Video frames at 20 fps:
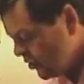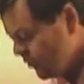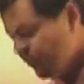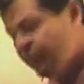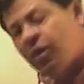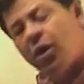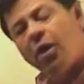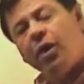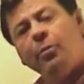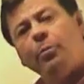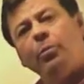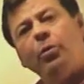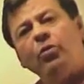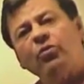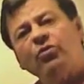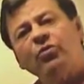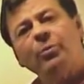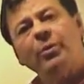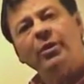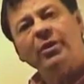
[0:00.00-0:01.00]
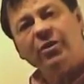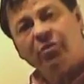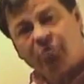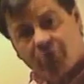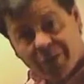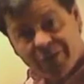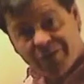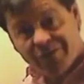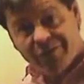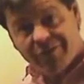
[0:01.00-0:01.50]
you've got
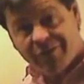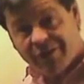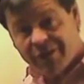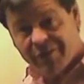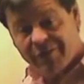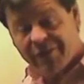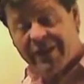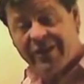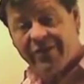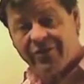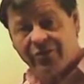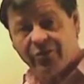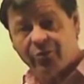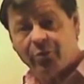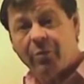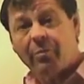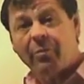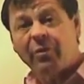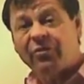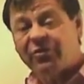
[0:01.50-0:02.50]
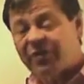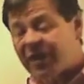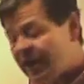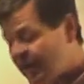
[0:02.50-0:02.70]
approximately 25 litres when we